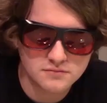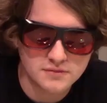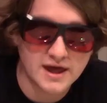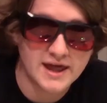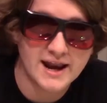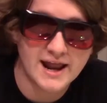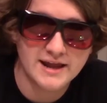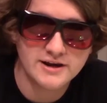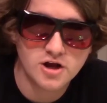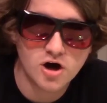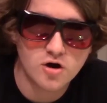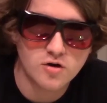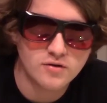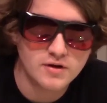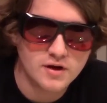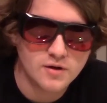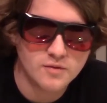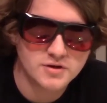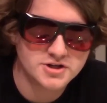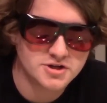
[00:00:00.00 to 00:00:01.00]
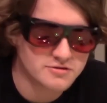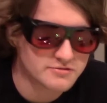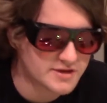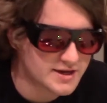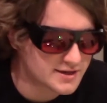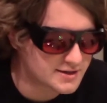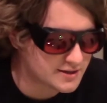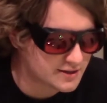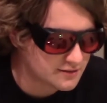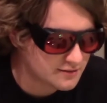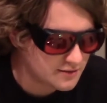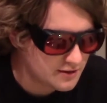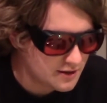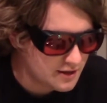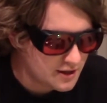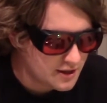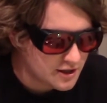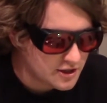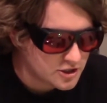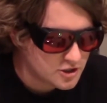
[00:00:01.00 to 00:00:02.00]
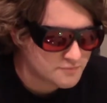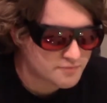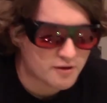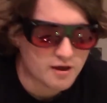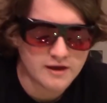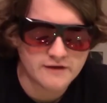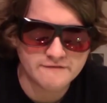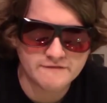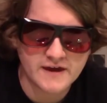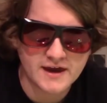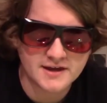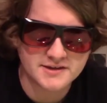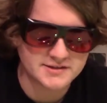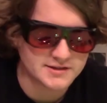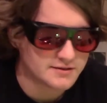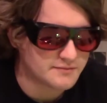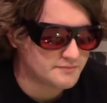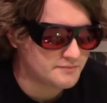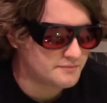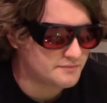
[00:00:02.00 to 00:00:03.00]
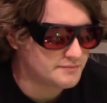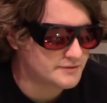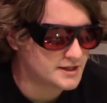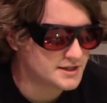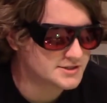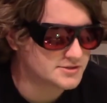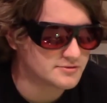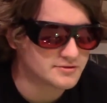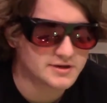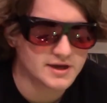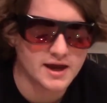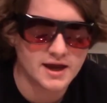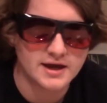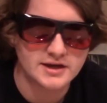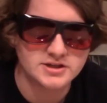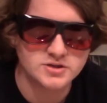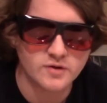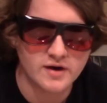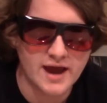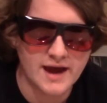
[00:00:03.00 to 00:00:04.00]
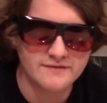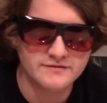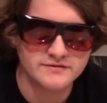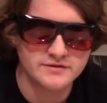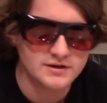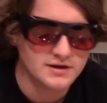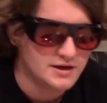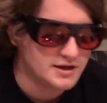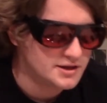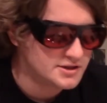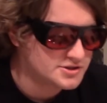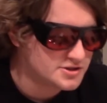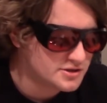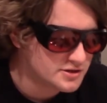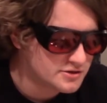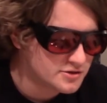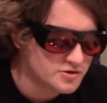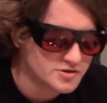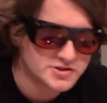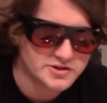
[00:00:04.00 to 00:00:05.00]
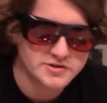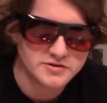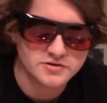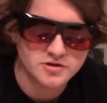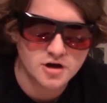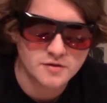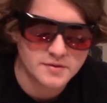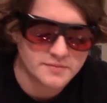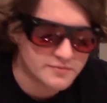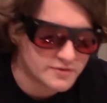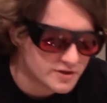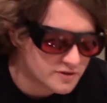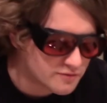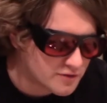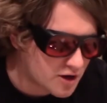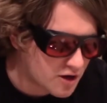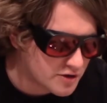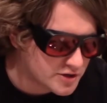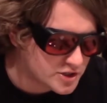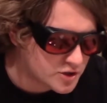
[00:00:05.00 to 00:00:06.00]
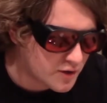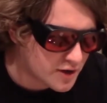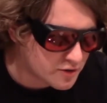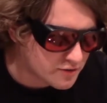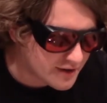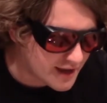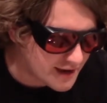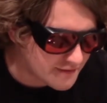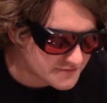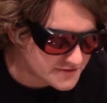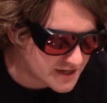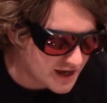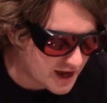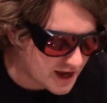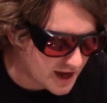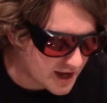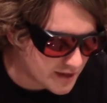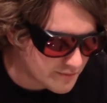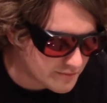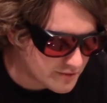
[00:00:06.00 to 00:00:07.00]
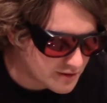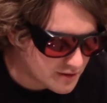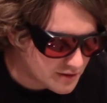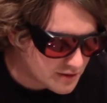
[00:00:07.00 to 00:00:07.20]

And I know what you're thinking. You probably faked it, but that's okay. Do I have those of you who know me pretty well, you know I don't have time